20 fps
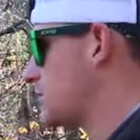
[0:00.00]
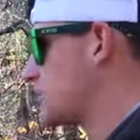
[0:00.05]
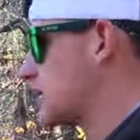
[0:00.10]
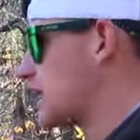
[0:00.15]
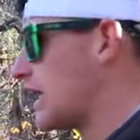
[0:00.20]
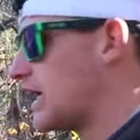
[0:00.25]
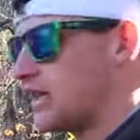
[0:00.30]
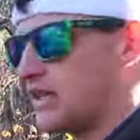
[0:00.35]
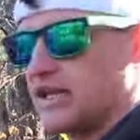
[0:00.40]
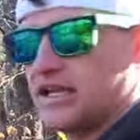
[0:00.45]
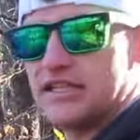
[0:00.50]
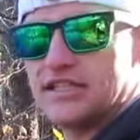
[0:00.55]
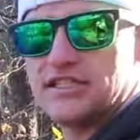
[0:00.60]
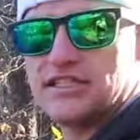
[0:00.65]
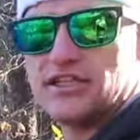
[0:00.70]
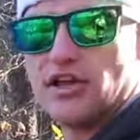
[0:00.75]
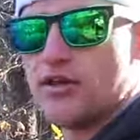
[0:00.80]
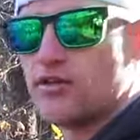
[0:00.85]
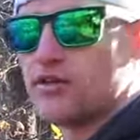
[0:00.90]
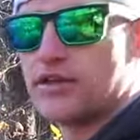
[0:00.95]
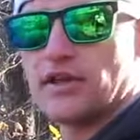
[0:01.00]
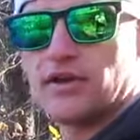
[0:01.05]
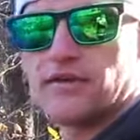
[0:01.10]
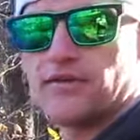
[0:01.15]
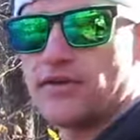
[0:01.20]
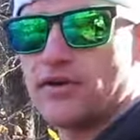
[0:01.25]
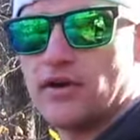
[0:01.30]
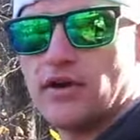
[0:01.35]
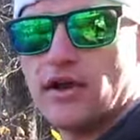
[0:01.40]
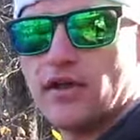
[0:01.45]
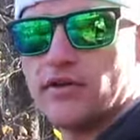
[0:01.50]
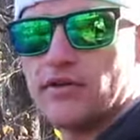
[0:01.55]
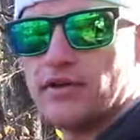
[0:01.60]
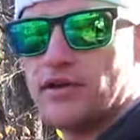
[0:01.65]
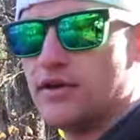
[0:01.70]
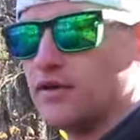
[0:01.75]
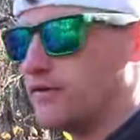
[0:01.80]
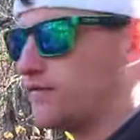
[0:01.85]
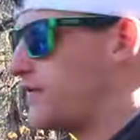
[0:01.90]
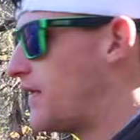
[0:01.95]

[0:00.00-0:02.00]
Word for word: just gonna kind of let it soak there for another, you know,